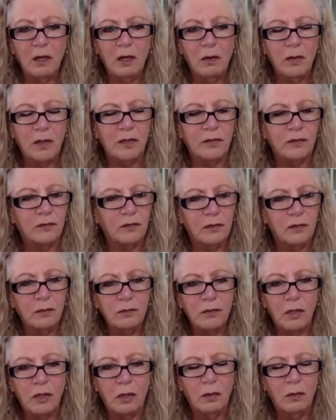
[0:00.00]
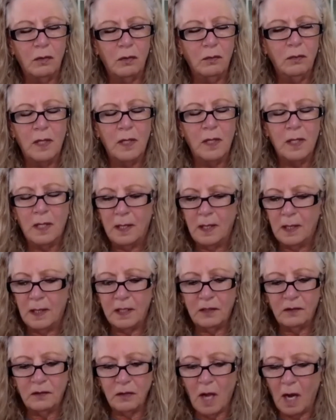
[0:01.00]
as you know,
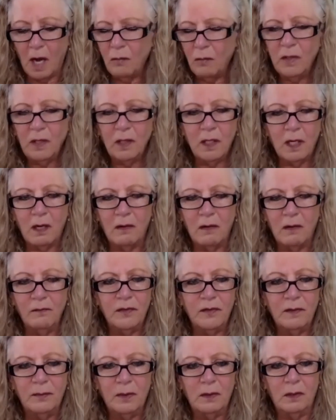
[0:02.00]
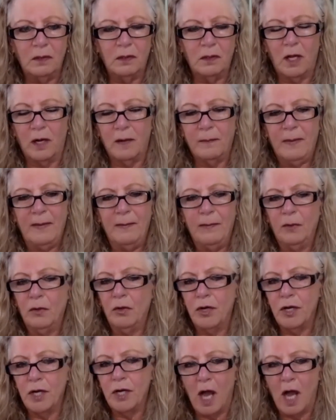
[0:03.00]
It's not really comfortable. A lot of people are
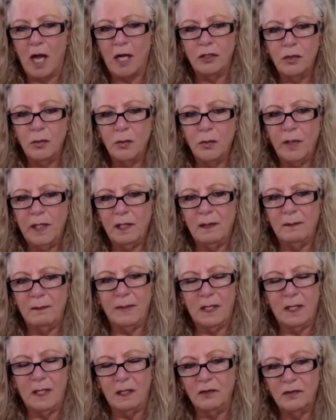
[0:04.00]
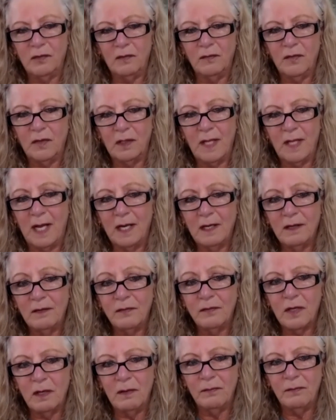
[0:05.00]
not doing it because of the lack of
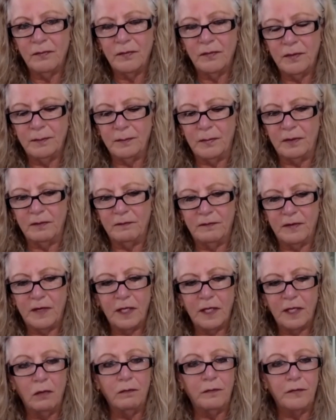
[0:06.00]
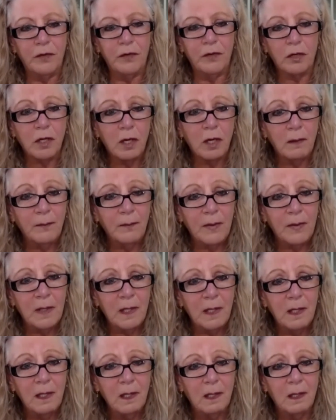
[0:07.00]
comfort, but video for your
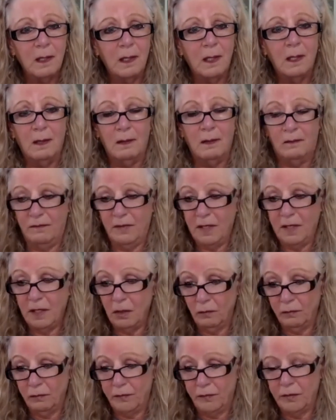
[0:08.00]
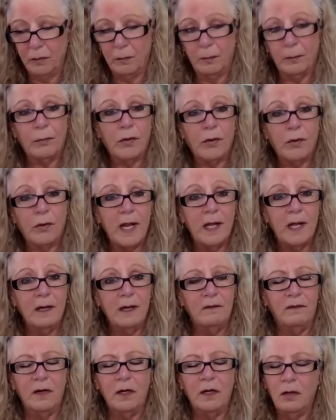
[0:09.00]
company, video for your brand,
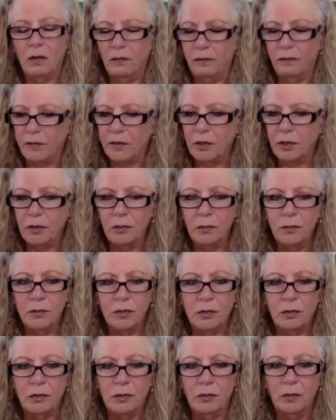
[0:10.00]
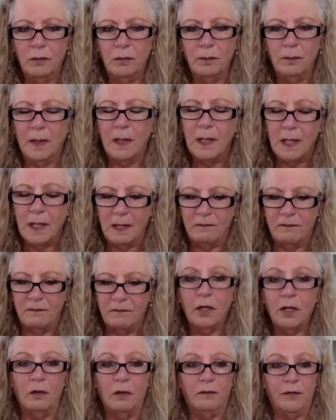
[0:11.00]
video for YouTube,
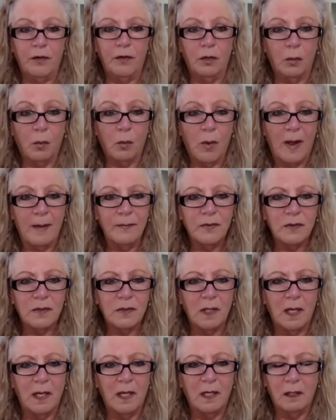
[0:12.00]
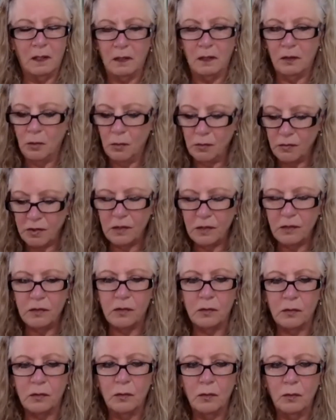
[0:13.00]
video for your website, using
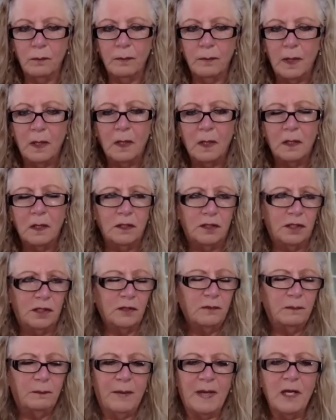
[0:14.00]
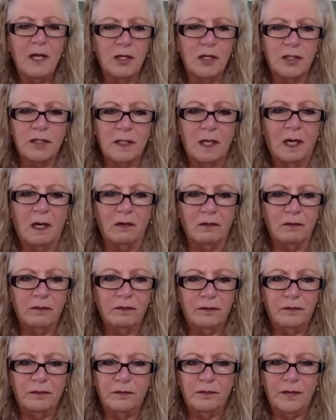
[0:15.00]
Zoom. Just be yourself.
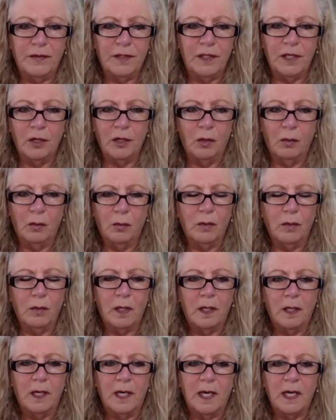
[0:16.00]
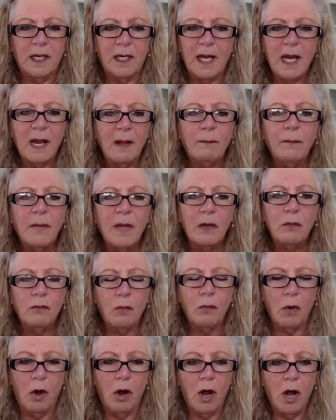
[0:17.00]
You know, it can't be
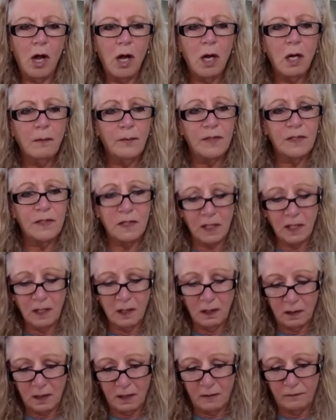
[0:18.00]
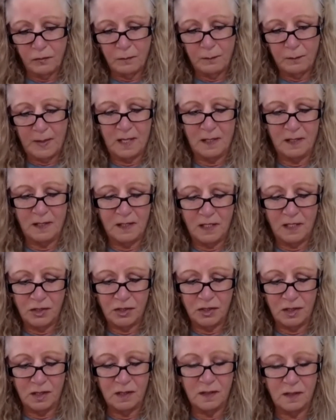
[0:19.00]
wrong, particularly if you pay
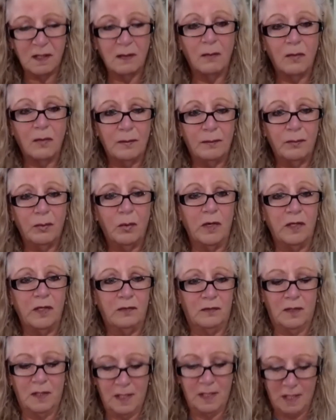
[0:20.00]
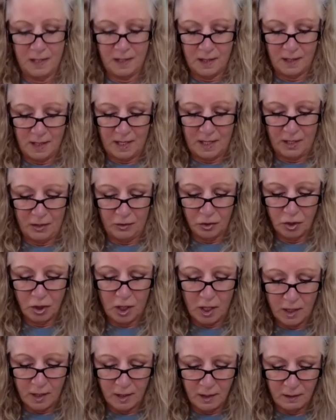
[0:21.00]
attention to some of the points that Ann and I are
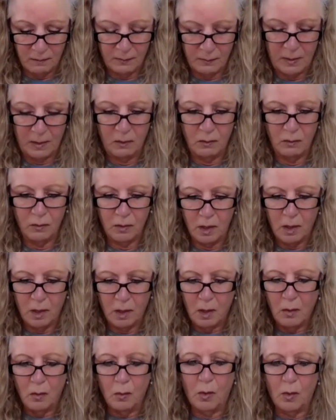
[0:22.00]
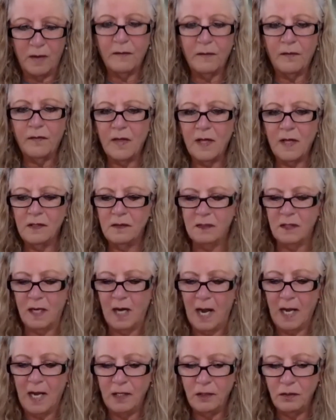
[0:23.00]
talking about. One of the things that
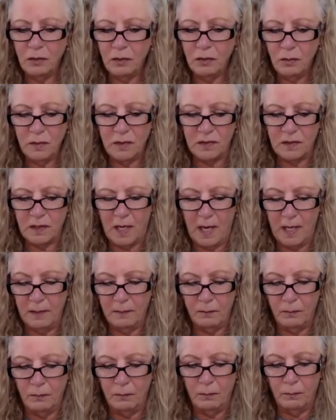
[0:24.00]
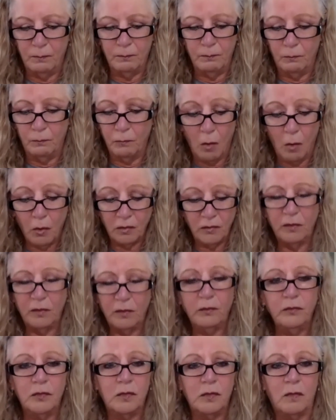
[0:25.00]
I do is I wrote a little
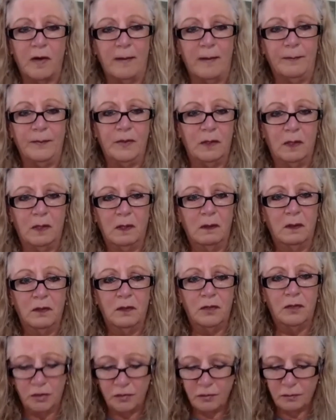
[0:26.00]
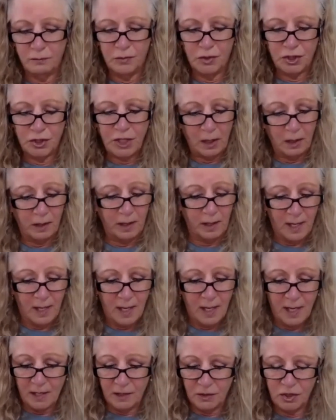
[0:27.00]
script, just Shelly,
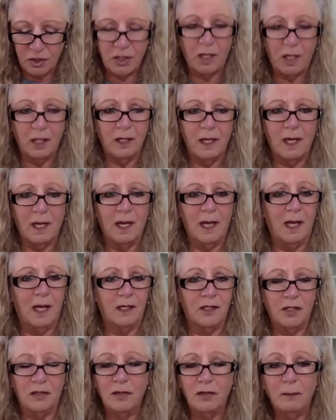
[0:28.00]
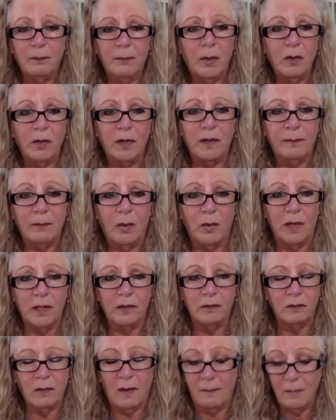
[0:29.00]
Ann, just a bullet point.
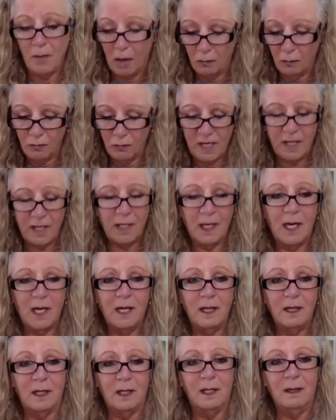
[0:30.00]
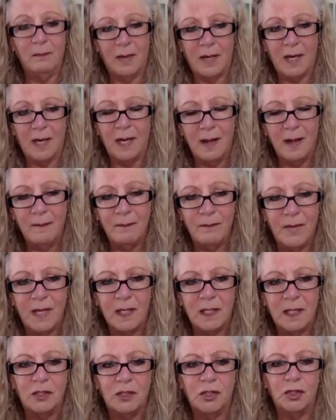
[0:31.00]
So I'm not reading anything, but I am
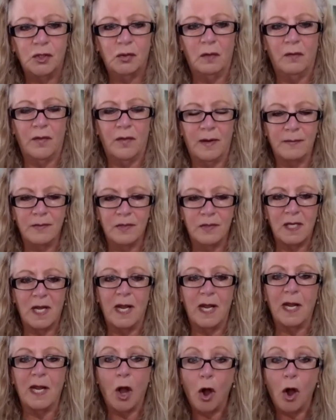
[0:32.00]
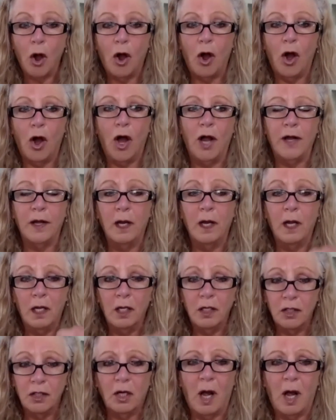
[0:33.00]
making sure that I'm staying on
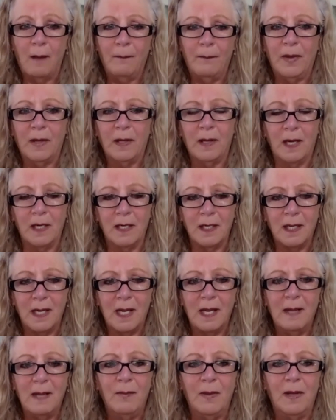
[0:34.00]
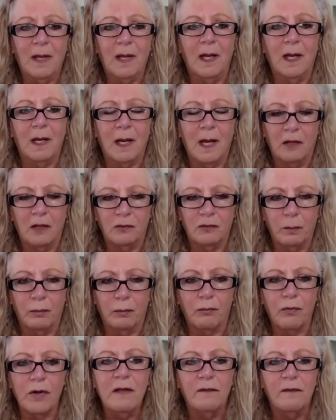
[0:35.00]
topic and keeping it as
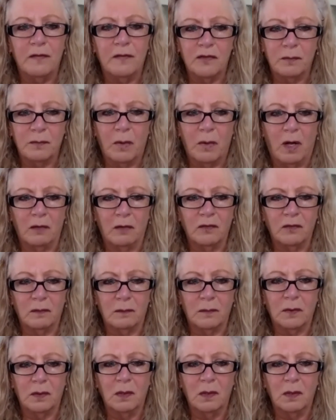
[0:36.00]
brief as possible.